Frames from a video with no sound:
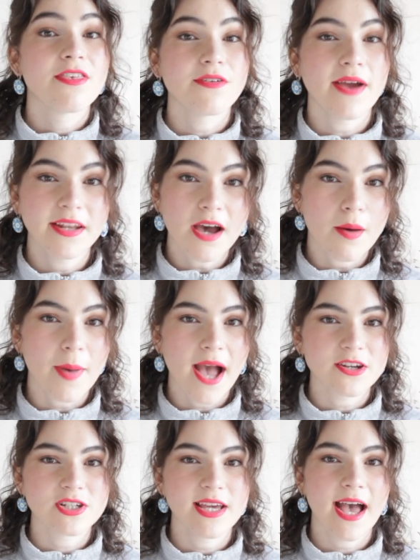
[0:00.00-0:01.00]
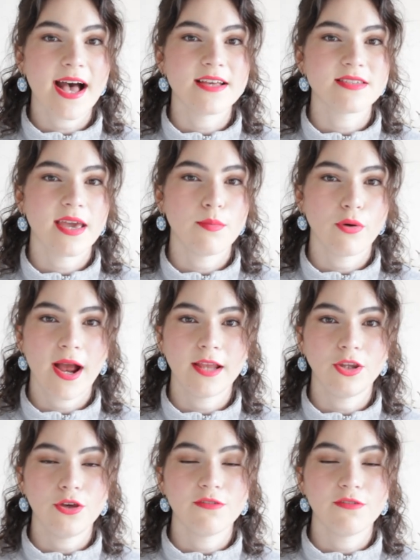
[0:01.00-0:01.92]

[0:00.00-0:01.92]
ThredUP actually has a brand new